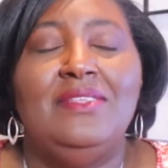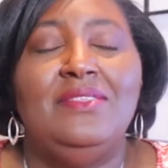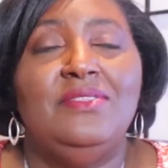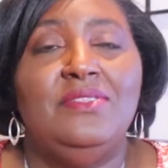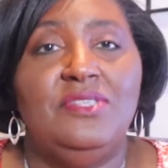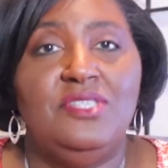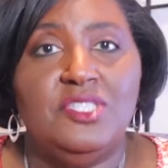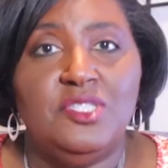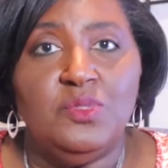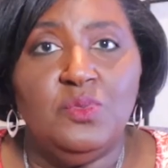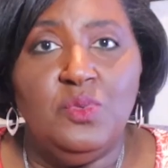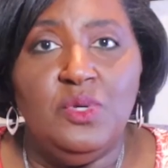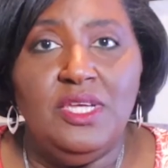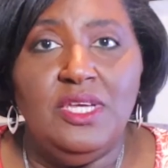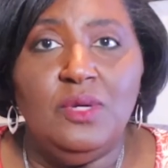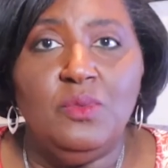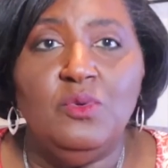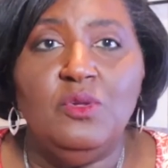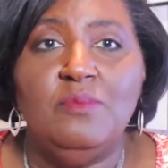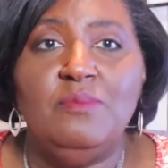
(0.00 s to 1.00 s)
This
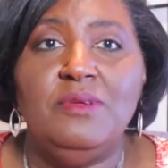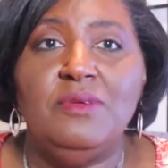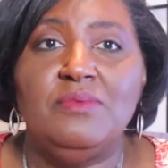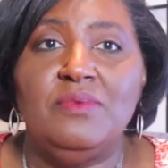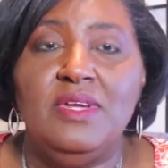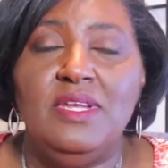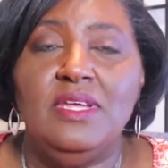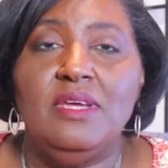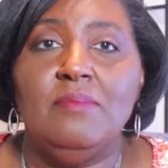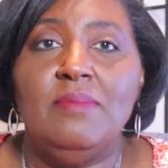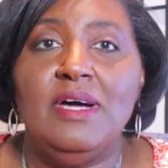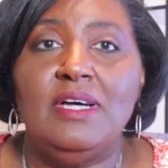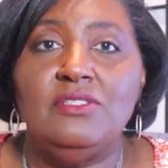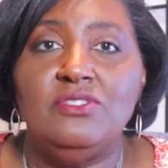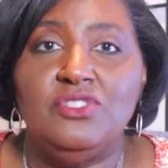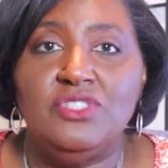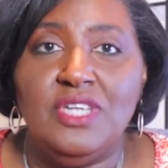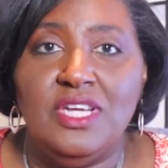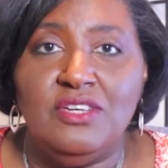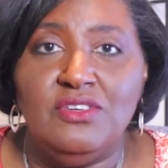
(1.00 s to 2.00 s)
week we'll be reading
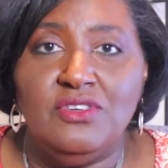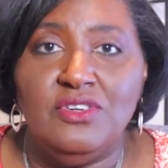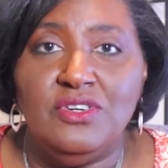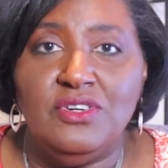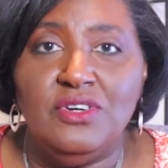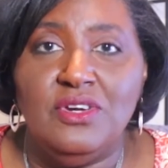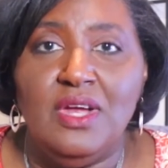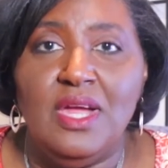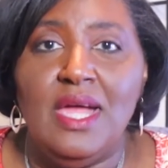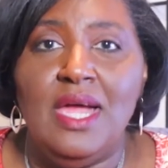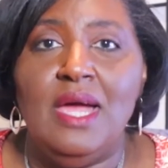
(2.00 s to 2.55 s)
about gender